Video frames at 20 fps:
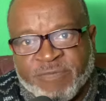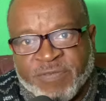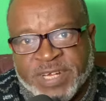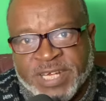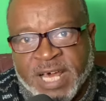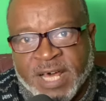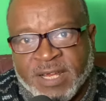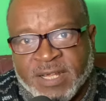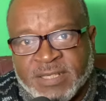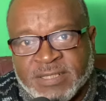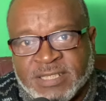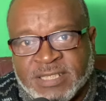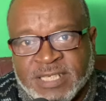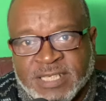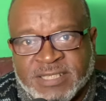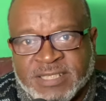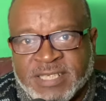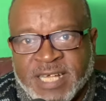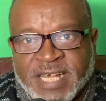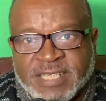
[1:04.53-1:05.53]
vanilla
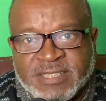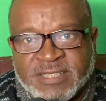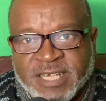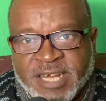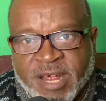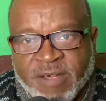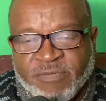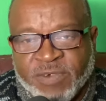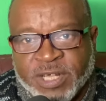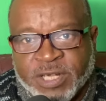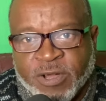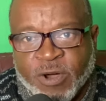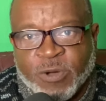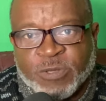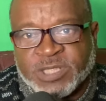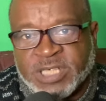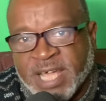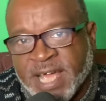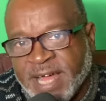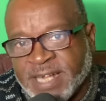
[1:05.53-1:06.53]
success that every
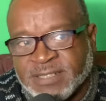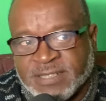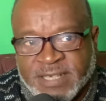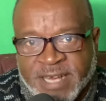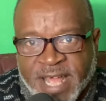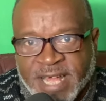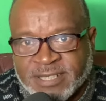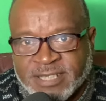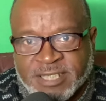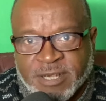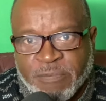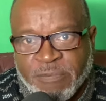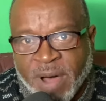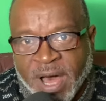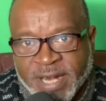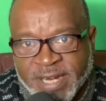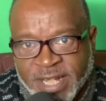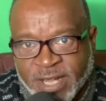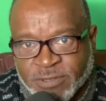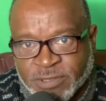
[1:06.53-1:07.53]
coach has that has
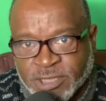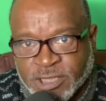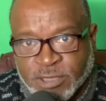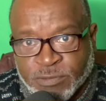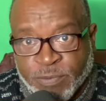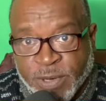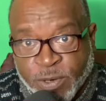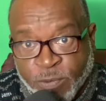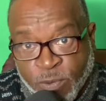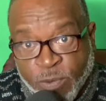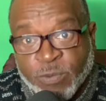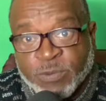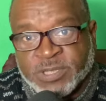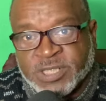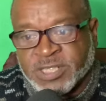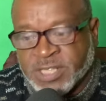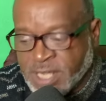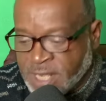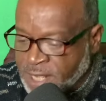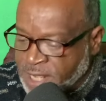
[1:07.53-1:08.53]
somebody else's
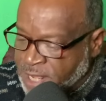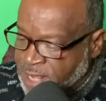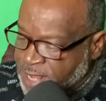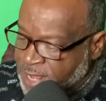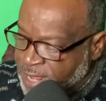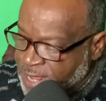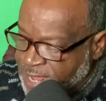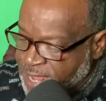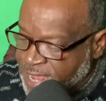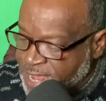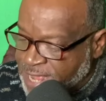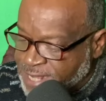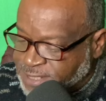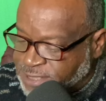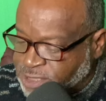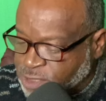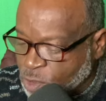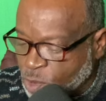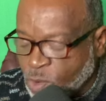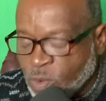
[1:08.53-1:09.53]
recruits. And
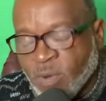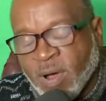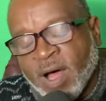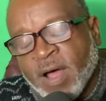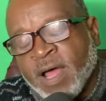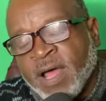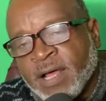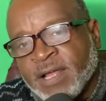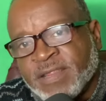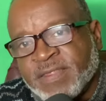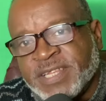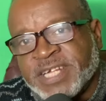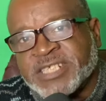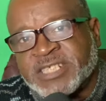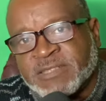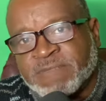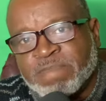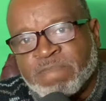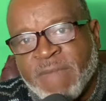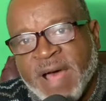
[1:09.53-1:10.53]
so
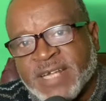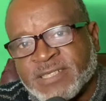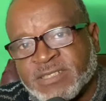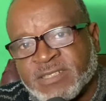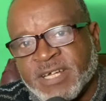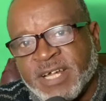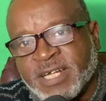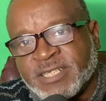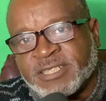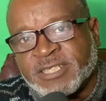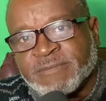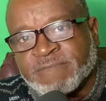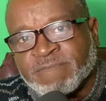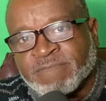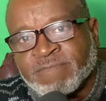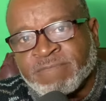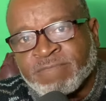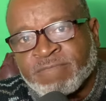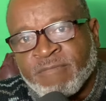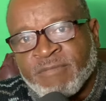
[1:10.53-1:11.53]
this message
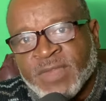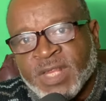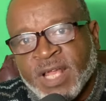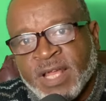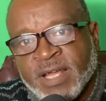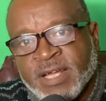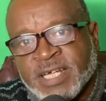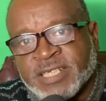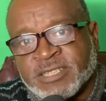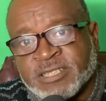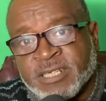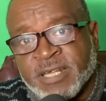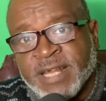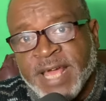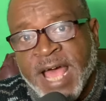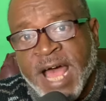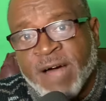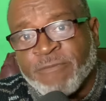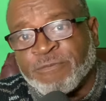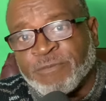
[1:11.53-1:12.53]
is to
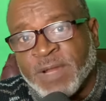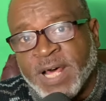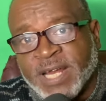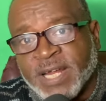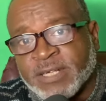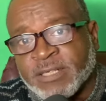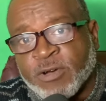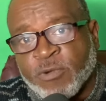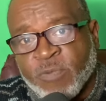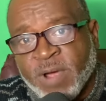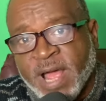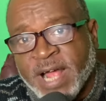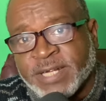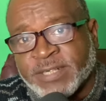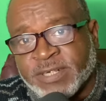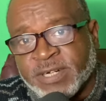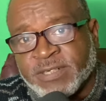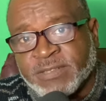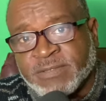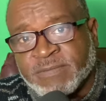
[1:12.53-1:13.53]
the athletic
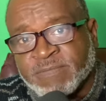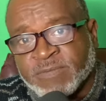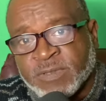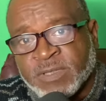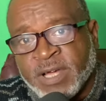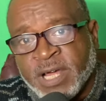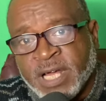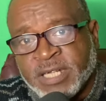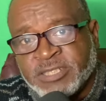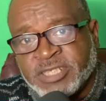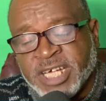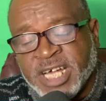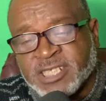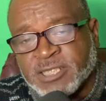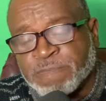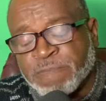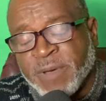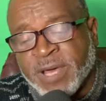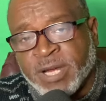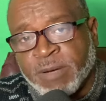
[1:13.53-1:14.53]
director,
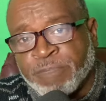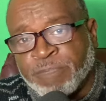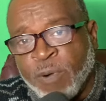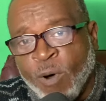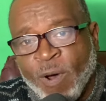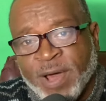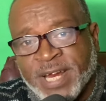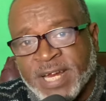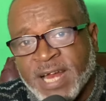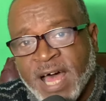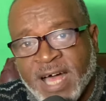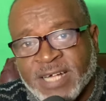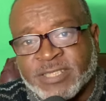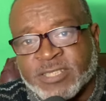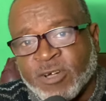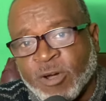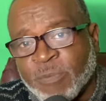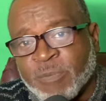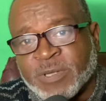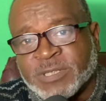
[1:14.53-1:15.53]
just been appointed
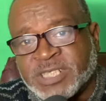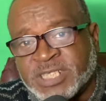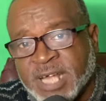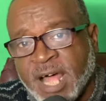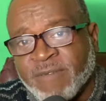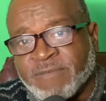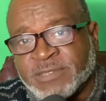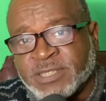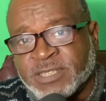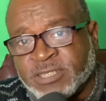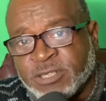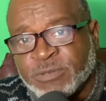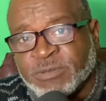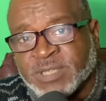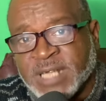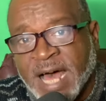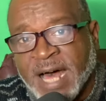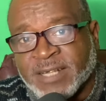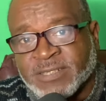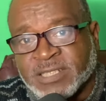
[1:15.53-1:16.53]
October 7,
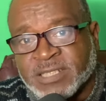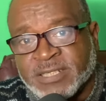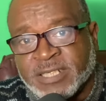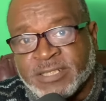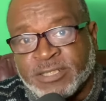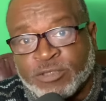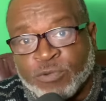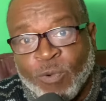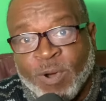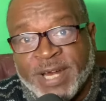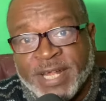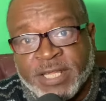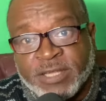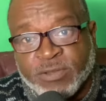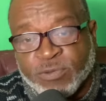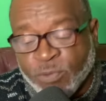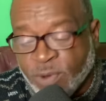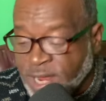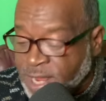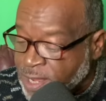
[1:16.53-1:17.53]

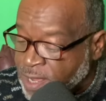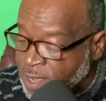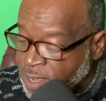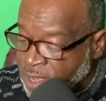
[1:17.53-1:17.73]
2023,